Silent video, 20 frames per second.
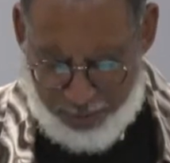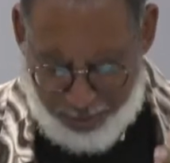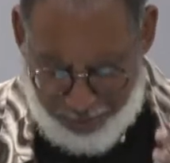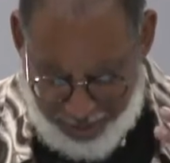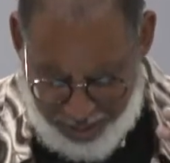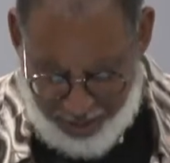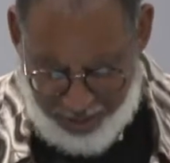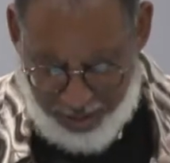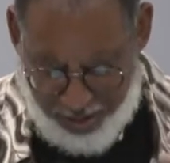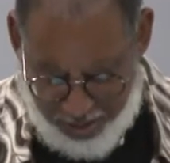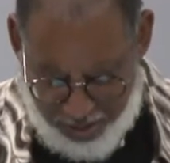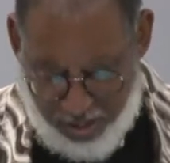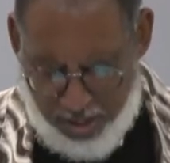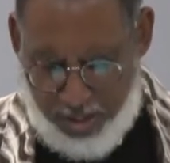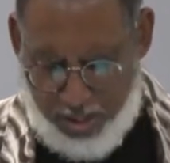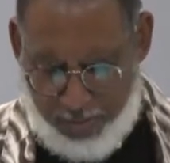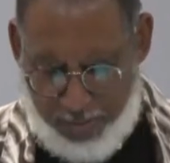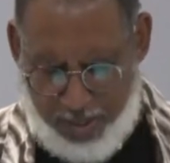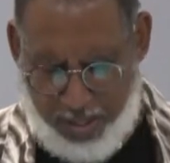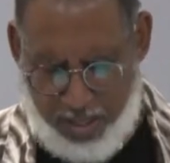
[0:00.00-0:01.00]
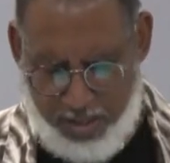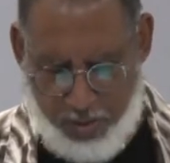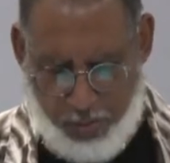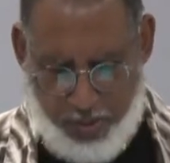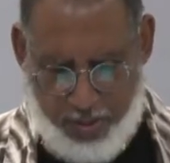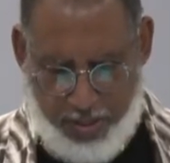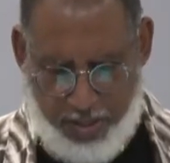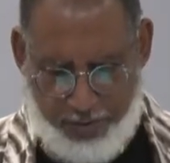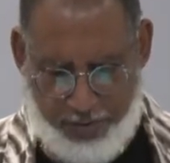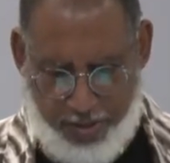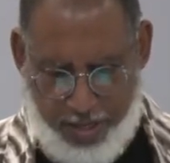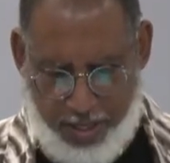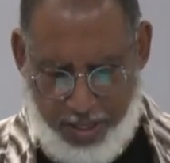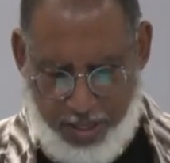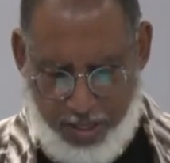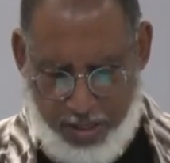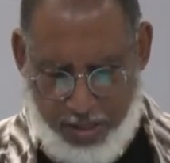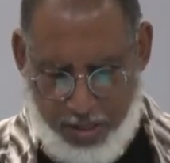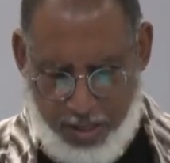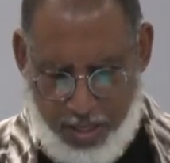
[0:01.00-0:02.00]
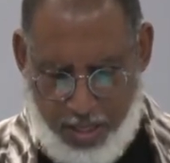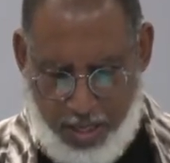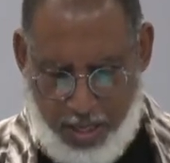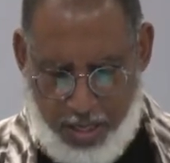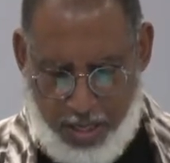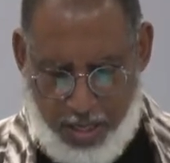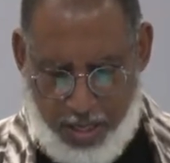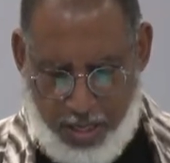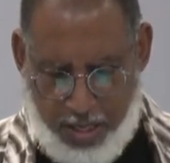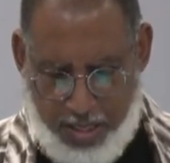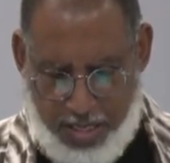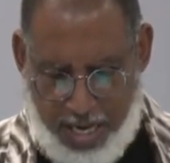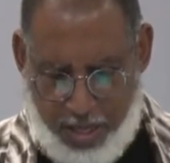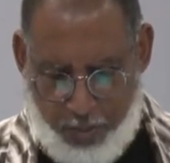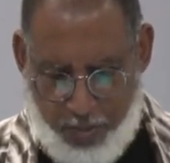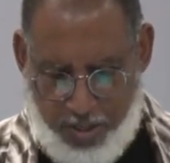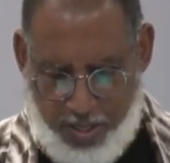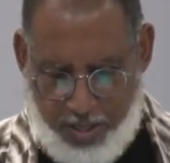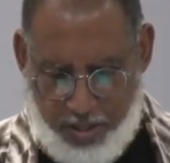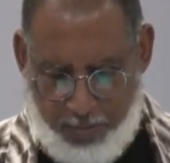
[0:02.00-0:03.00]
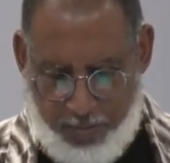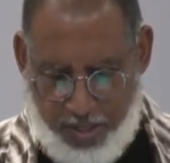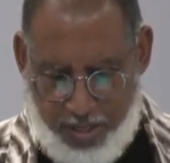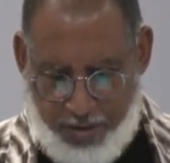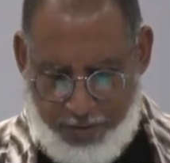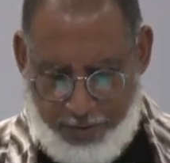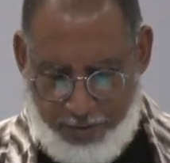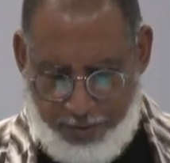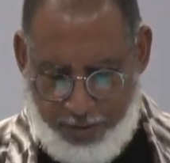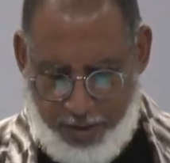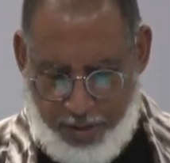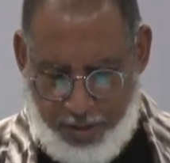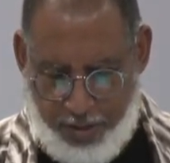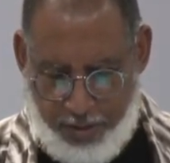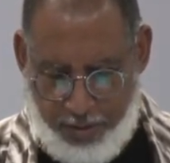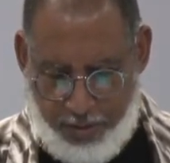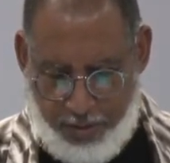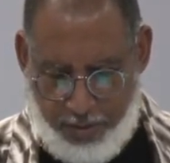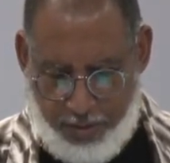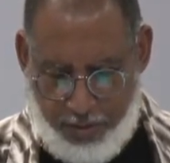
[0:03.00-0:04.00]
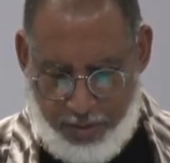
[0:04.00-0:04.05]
Pity sinners because of what their fate is. Yet we need to be in fear.